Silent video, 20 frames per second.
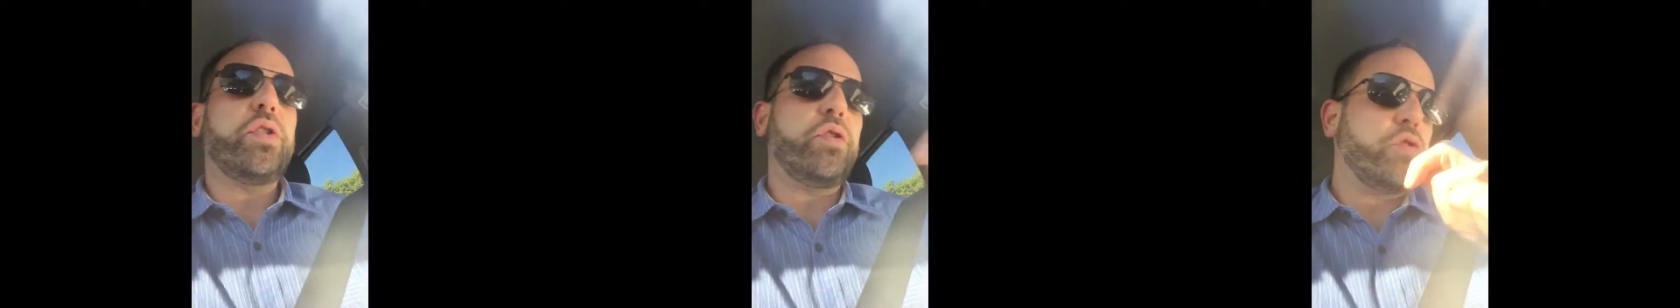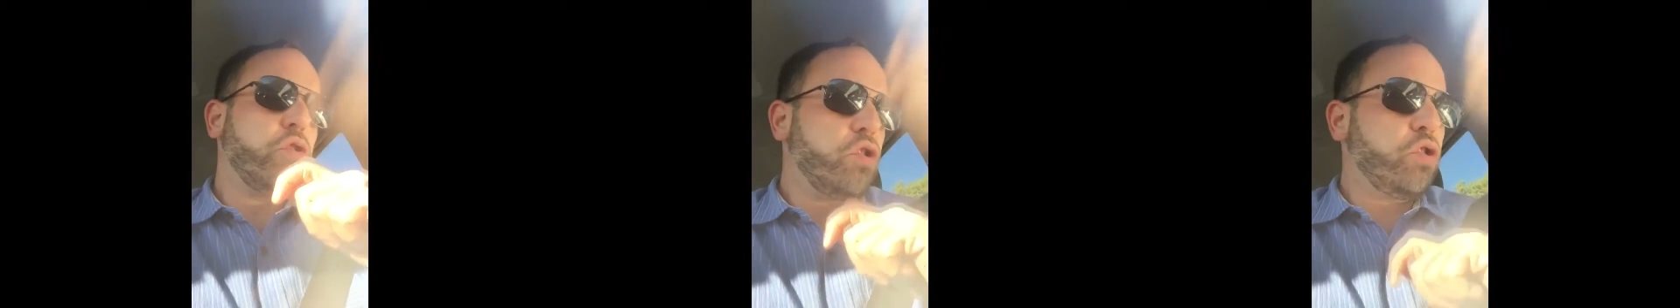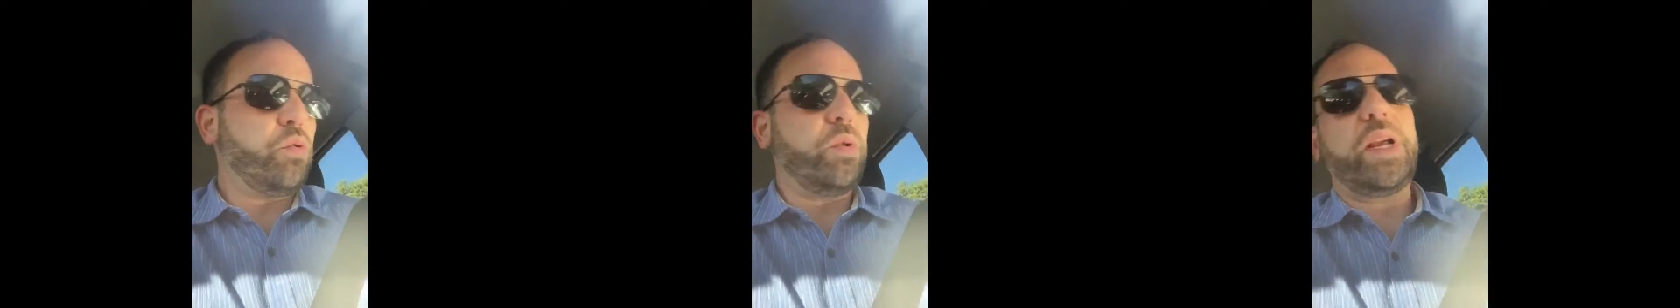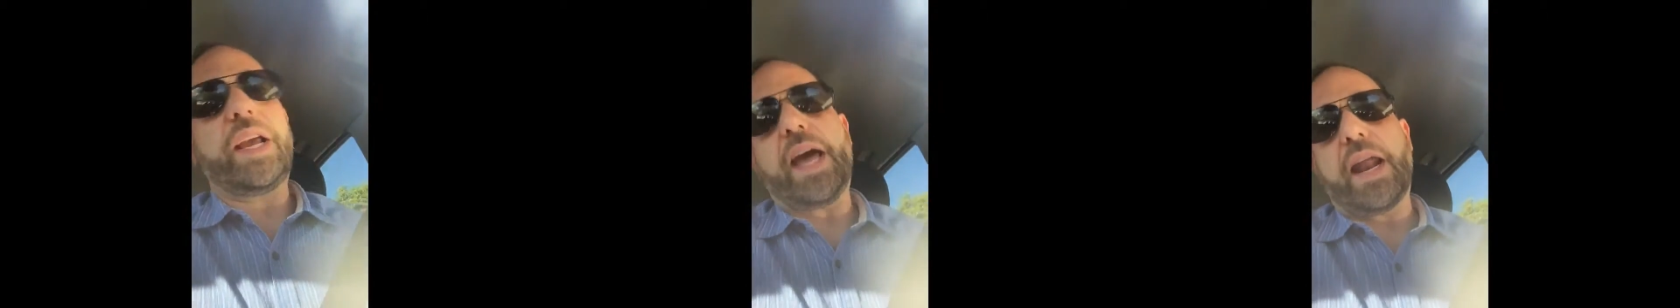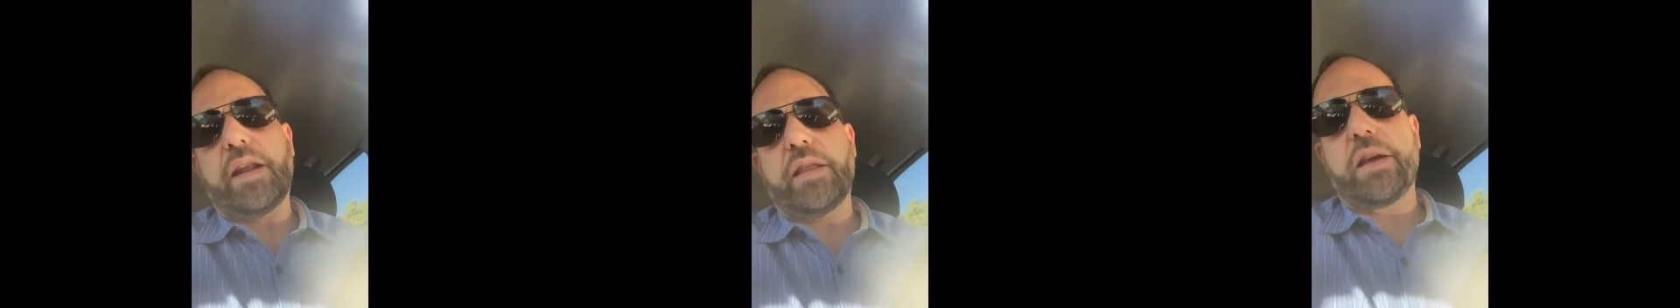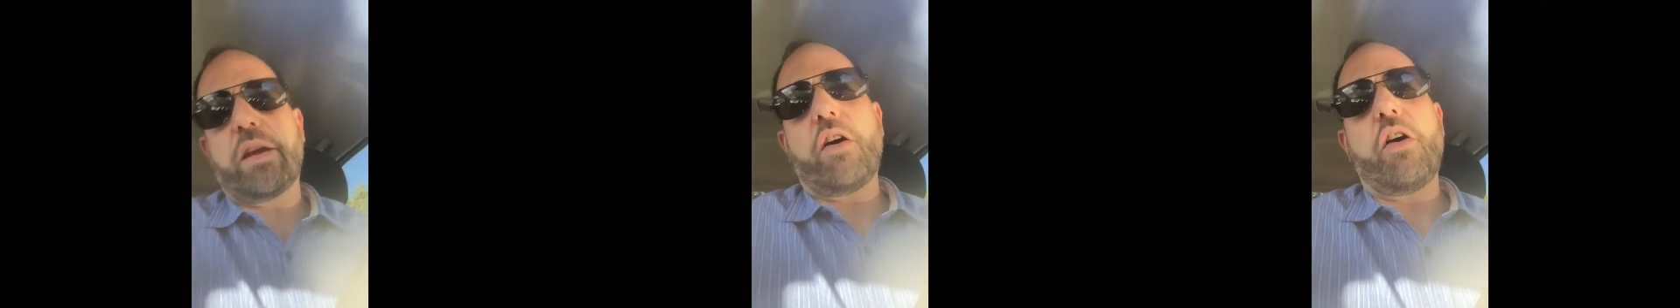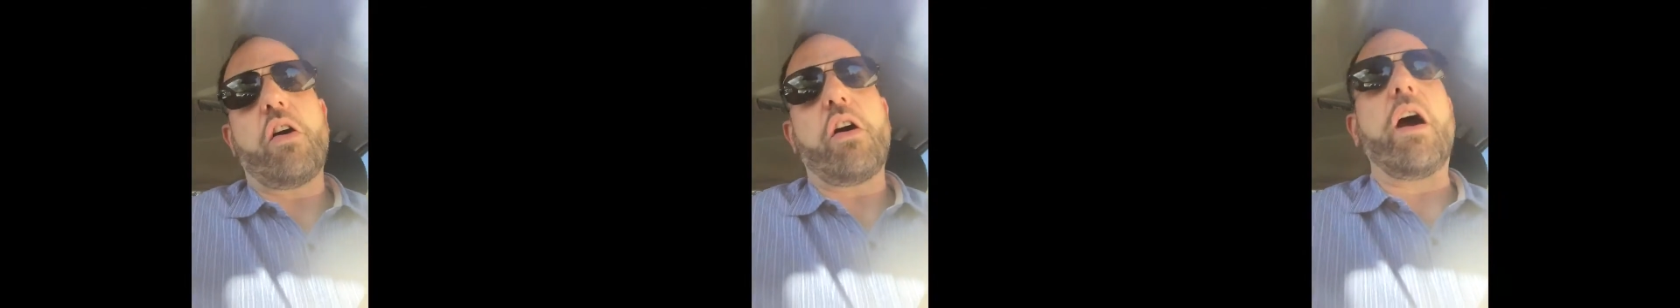they're shooting out of the
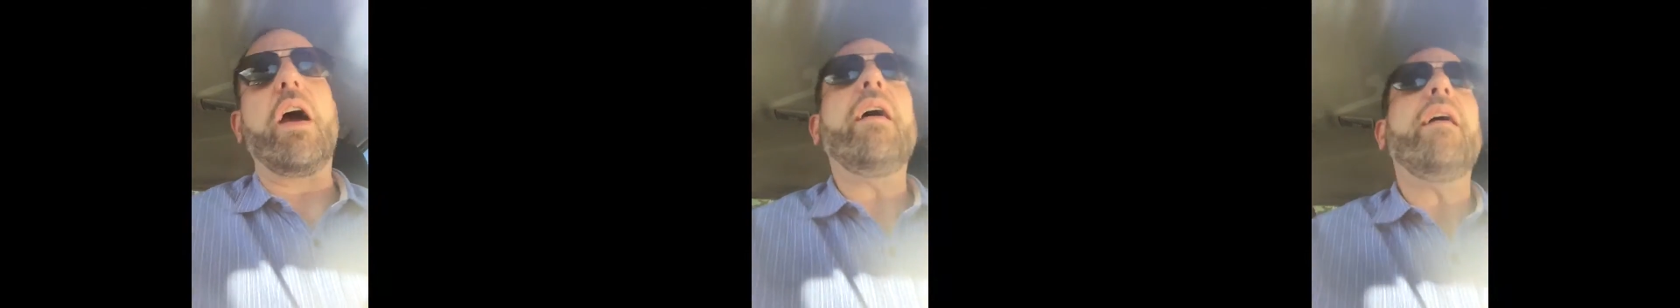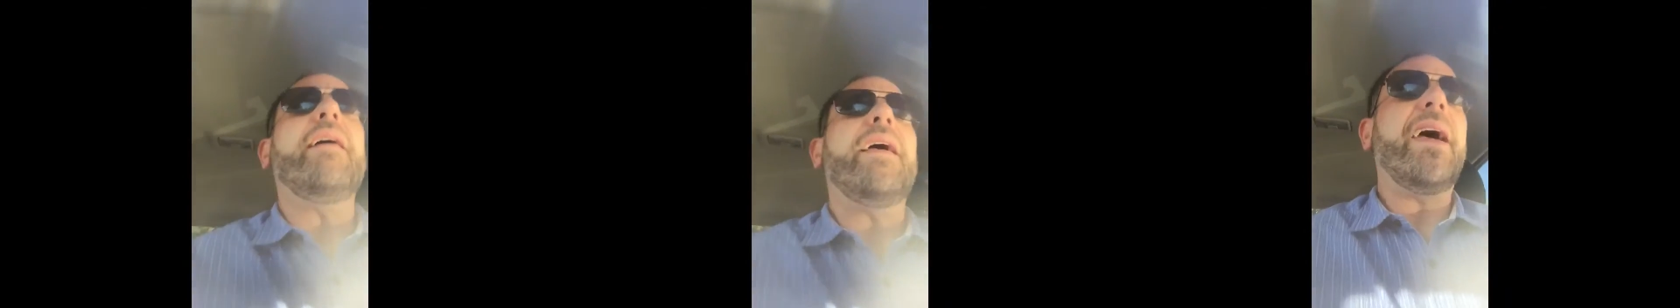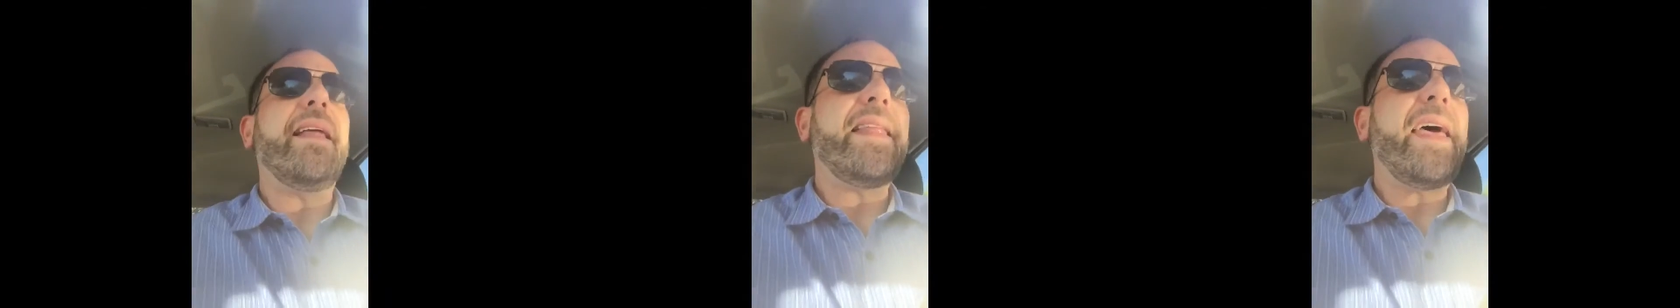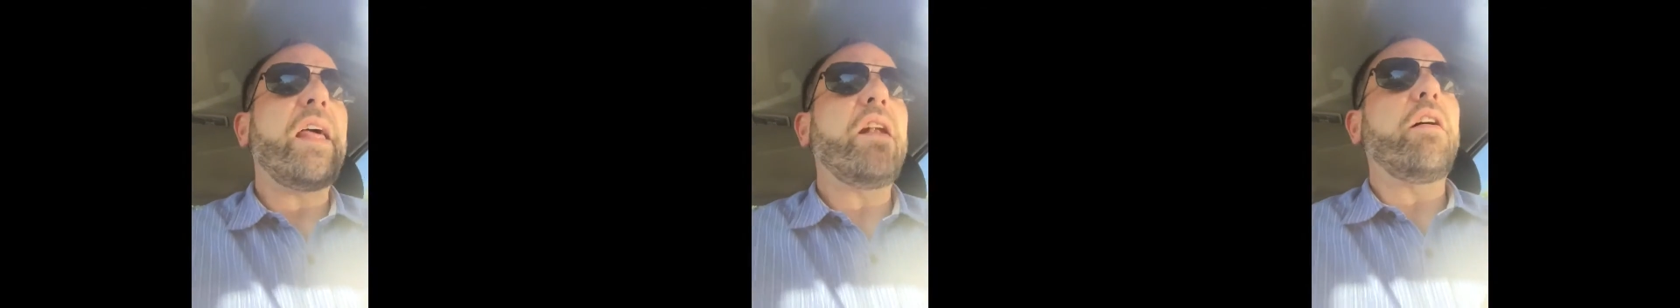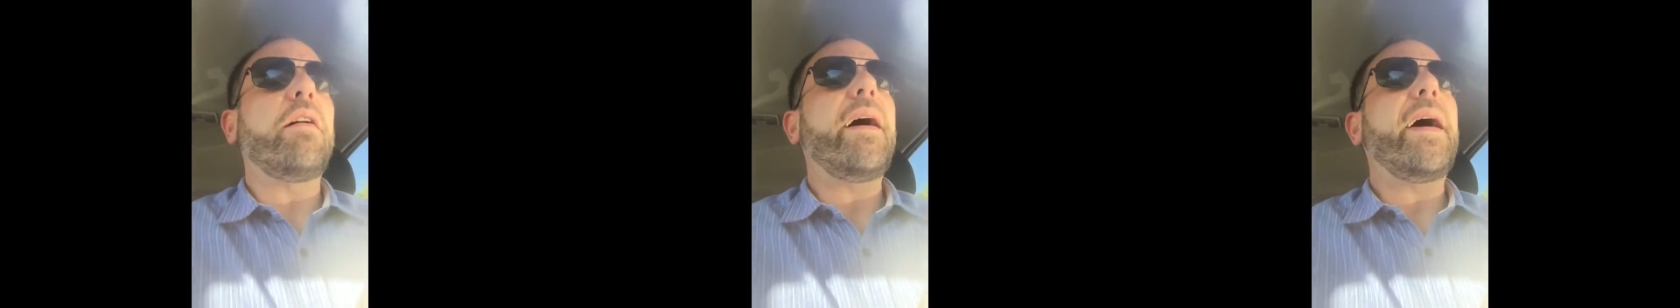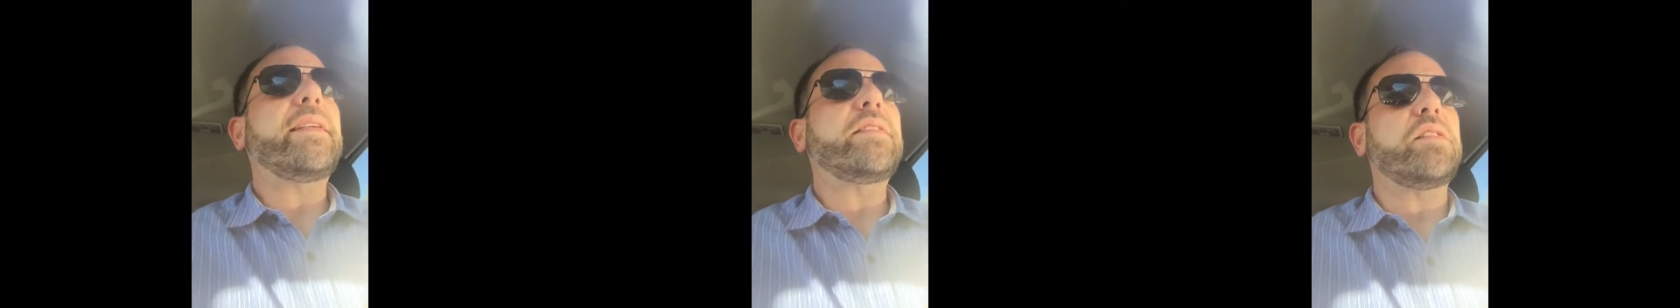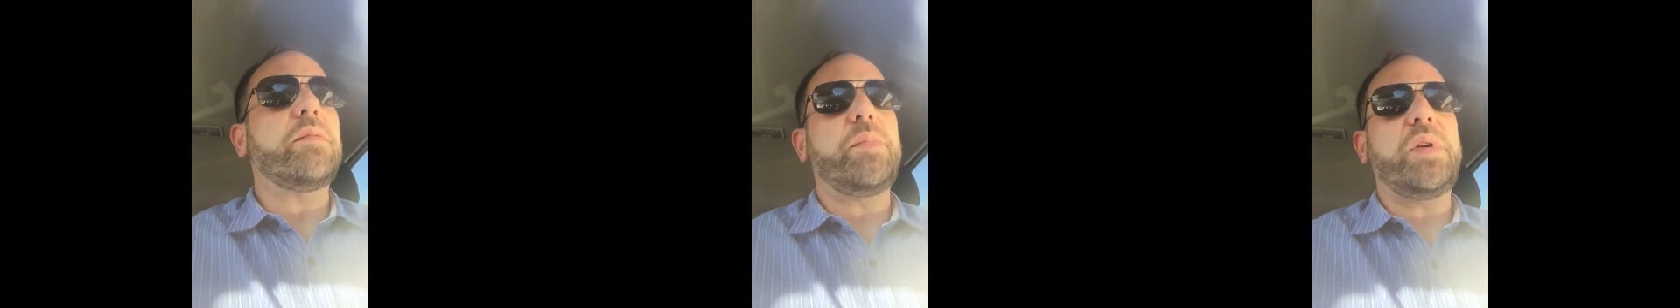car, and that all
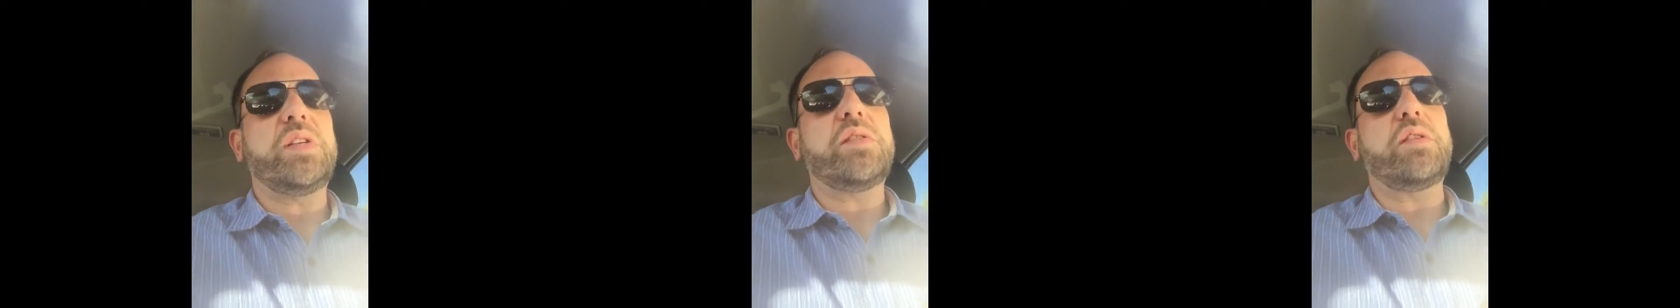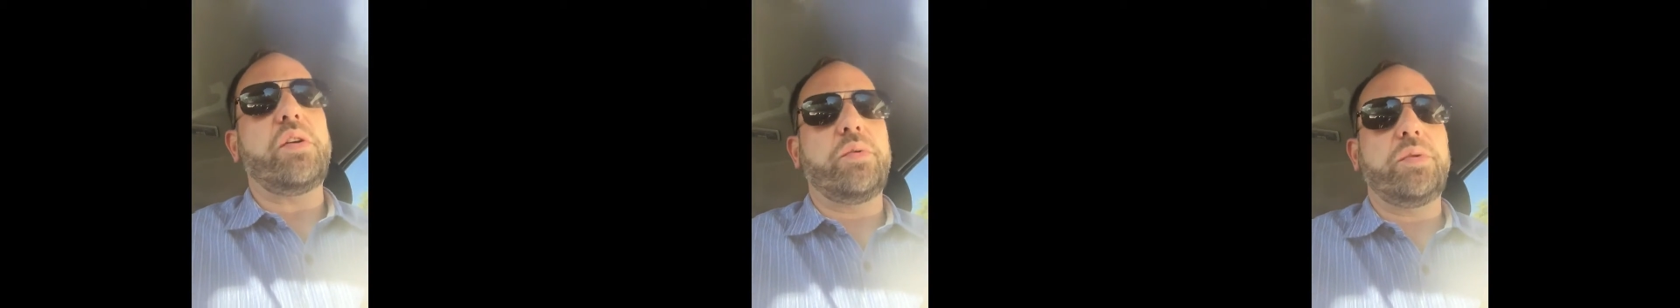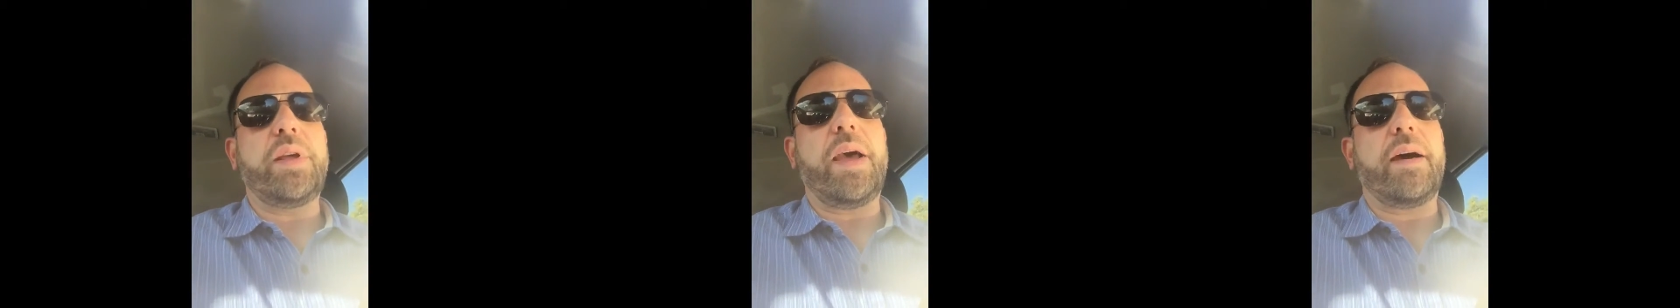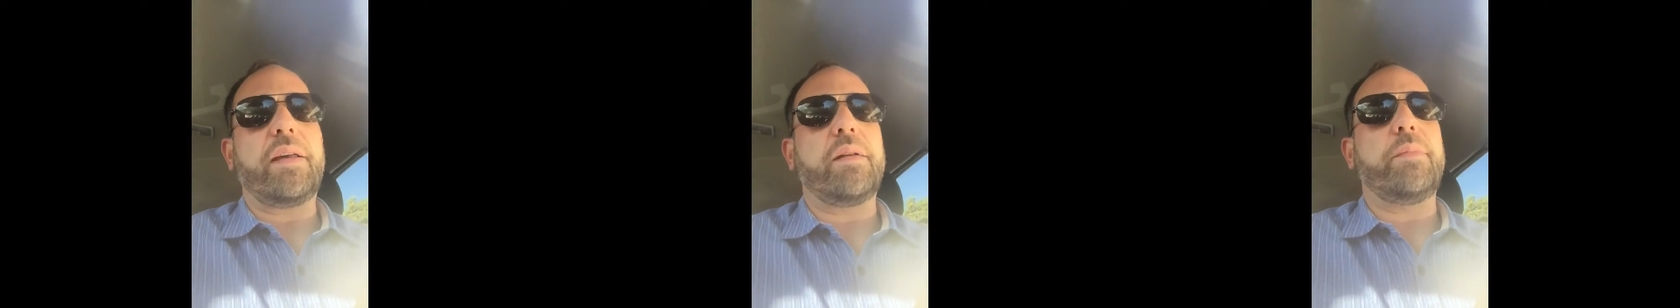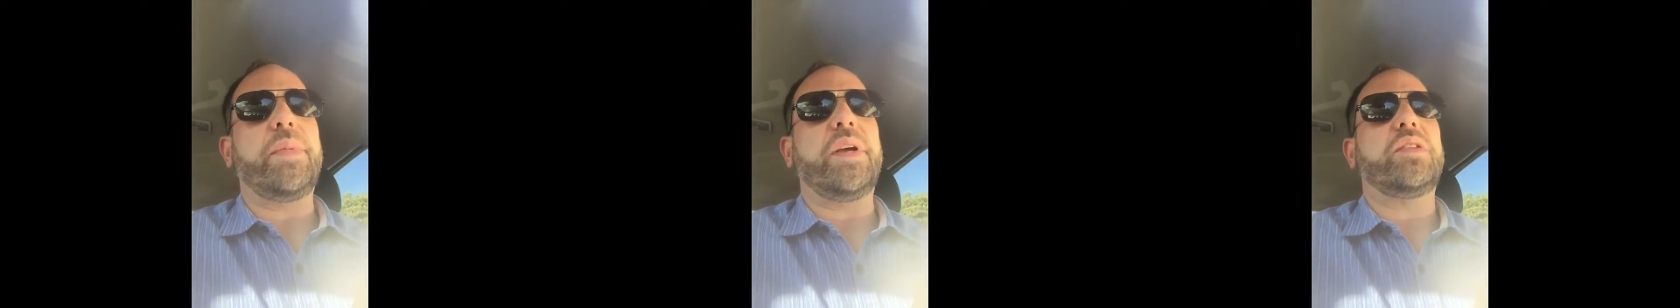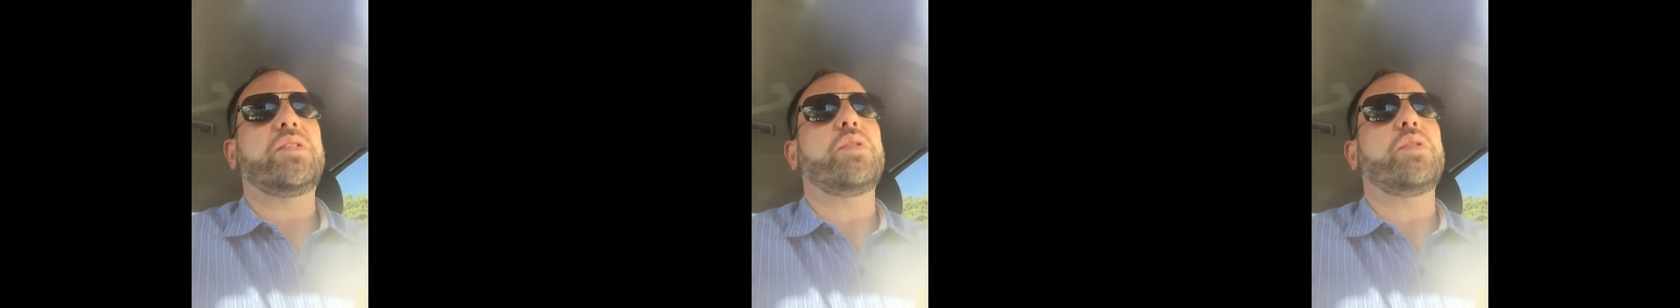has to be slowed down a bit.